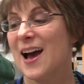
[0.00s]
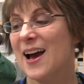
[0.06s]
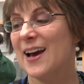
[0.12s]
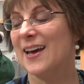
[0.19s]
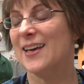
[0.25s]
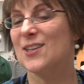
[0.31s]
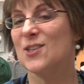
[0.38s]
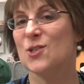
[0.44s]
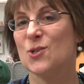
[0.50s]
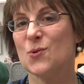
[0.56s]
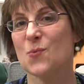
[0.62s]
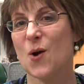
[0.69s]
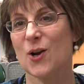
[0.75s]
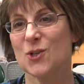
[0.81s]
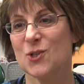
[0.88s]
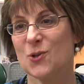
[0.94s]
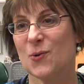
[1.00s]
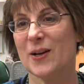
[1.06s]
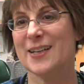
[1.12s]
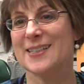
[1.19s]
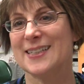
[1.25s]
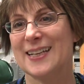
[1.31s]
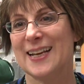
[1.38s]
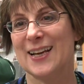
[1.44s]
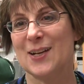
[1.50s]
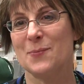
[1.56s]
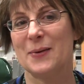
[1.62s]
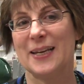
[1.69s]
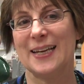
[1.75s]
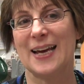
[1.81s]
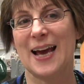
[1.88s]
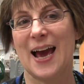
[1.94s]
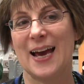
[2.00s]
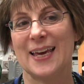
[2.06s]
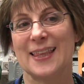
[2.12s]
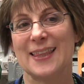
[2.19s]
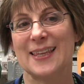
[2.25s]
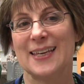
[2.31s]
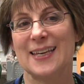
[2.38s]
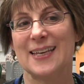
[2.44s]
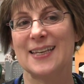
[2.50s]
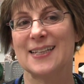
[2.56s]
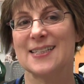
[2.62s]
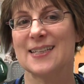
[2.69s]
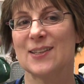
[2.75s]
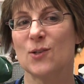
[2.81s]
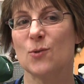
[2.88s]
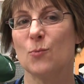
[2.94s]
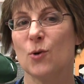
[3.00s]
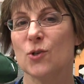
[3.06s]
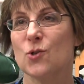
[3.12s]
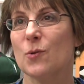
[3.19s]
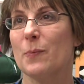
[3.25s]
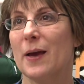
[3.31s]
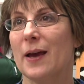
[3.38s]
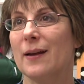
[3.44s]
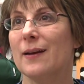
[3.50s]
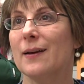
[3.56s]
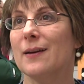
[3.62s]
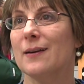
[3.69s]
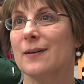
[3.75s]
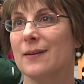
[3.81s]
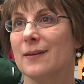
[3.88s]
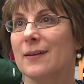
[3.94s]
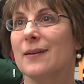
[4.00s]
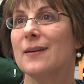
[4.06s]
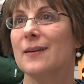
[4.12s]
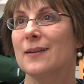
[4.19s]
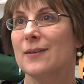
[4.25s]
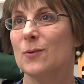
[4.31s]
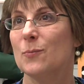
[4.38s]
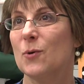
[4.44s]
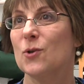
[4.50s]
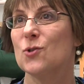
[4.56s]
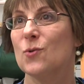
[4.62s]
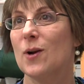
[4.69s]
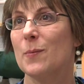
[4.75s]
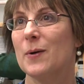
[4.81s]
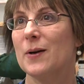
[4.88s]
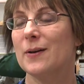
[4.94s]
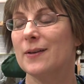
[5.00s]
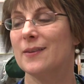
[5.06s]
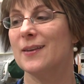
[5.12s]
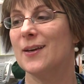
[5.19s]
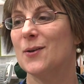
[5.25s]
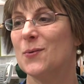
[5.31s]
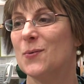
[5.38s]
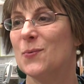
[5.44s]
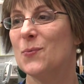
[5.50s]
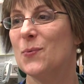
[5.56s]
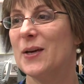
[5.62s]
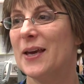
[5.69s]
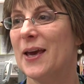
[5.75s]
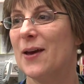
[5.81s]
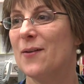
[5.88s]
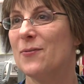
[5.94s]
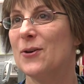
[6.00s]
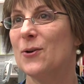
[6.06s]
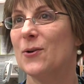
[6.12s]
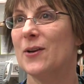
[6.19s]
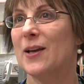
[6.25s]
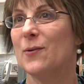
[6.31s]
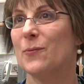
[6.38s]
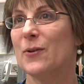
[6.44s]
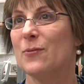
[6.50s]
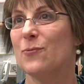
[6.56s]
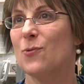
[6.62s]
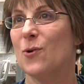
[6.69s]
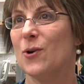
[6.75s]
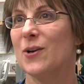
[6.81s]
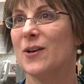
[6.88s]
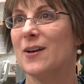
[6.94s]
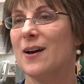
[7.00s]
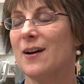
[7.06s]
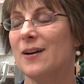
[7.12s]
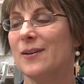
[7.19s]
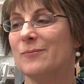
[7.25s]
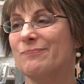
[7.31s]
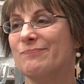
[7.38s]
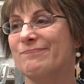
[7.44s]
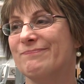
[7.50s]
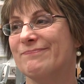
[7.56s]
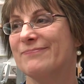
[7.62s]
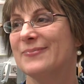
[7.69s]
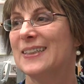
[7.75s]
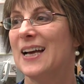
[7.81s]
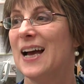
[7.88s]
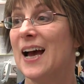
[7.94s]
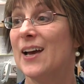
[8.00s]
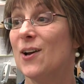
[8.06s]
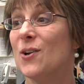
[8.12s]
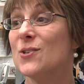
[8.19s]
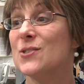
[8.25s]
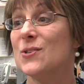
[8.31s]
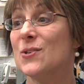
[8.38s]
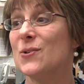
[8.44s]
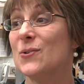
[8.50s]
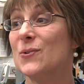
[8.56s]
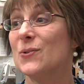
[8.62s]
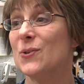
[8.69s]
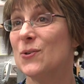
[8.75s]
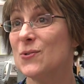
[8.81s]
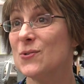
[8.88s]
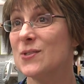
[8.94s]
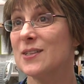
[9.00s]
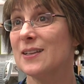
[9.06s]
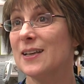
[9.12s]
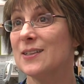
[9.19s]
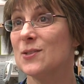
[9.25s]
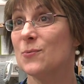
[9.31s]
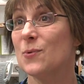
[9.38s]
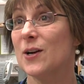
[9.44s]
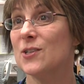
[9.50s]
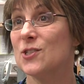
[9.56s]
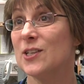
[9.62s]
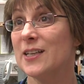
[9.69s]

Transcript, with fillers: I do watch Grey's Anatomy. I think it's a little more dramatic, a little more drama than we have here at Henry Ford. Um, I also used to like to watch